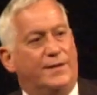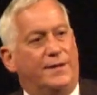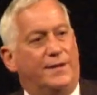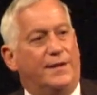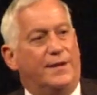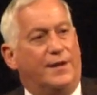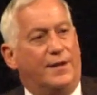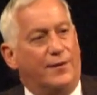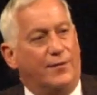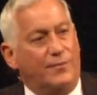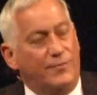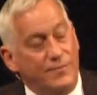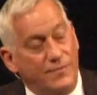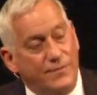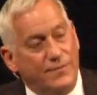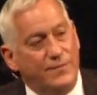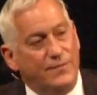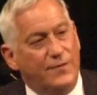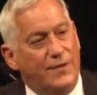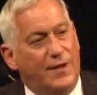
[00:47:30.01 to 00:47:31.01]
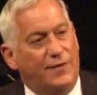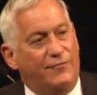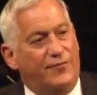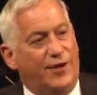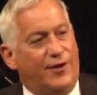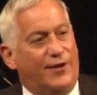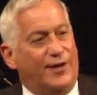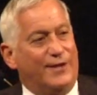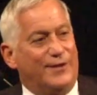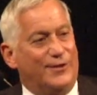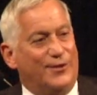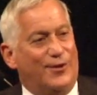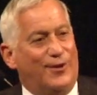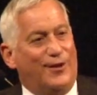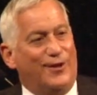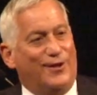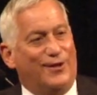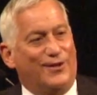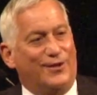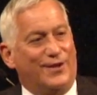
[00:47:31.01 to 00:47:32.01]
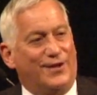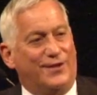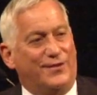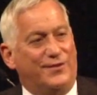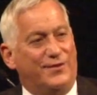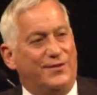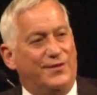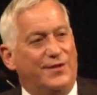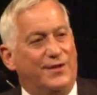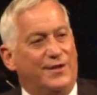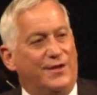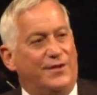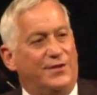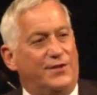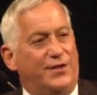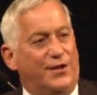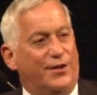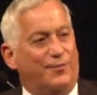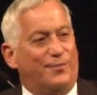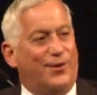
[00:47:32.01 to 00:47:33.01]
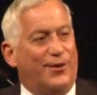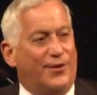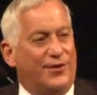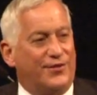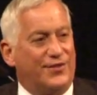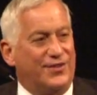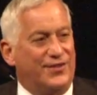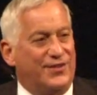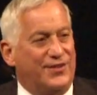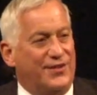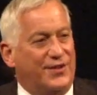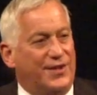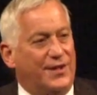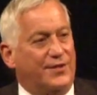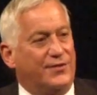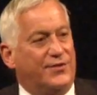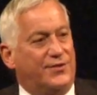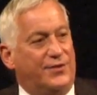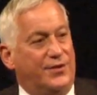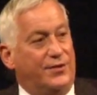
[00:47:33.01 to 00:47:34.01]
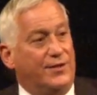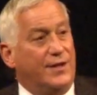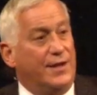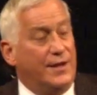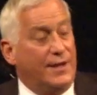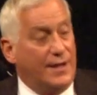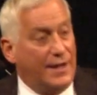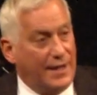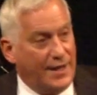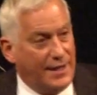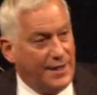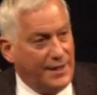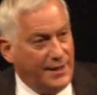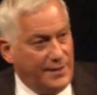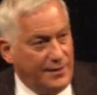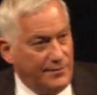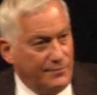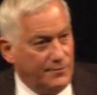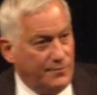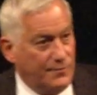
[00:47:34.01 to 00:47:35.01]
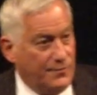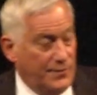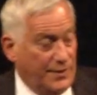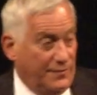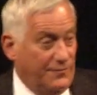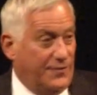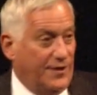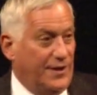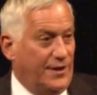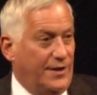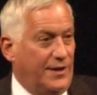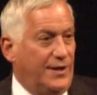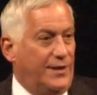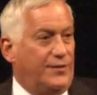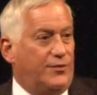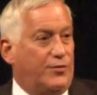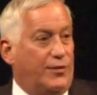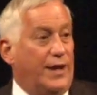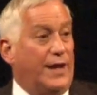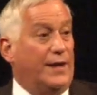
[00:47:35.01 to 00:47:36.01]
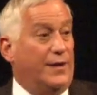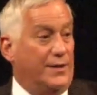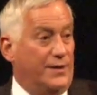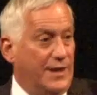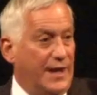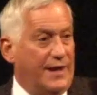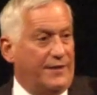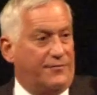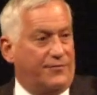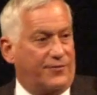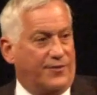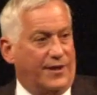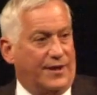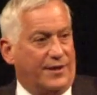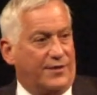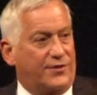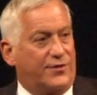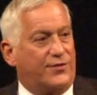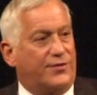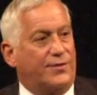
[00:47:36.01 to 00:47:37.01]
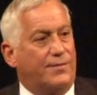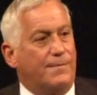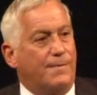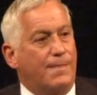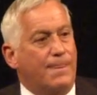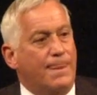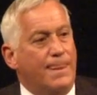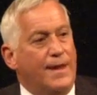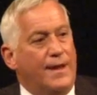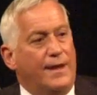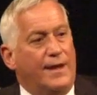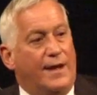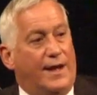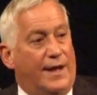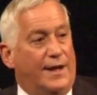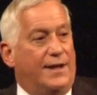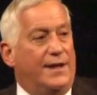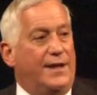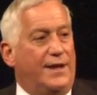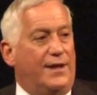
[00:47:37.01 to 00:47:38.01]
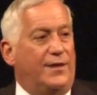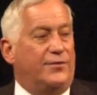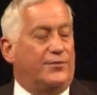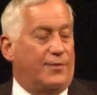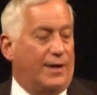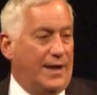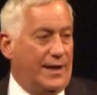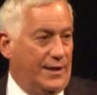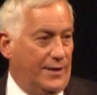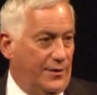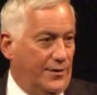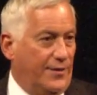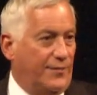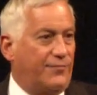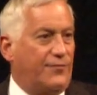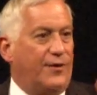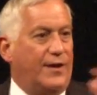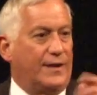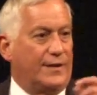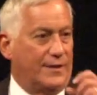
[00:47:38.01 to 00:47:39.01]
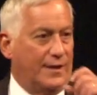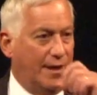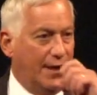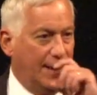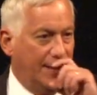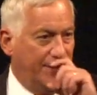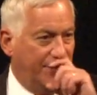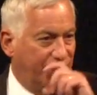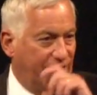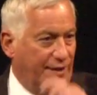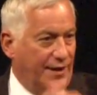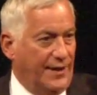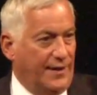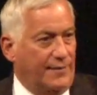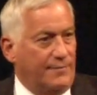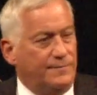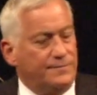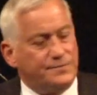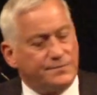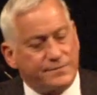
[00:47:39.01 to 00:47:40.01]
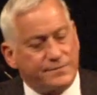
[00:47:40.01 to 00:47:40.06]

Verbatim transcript: you know, a very loyal and dear person to the Institute. And he created Netflix. And he's right on the front lines there.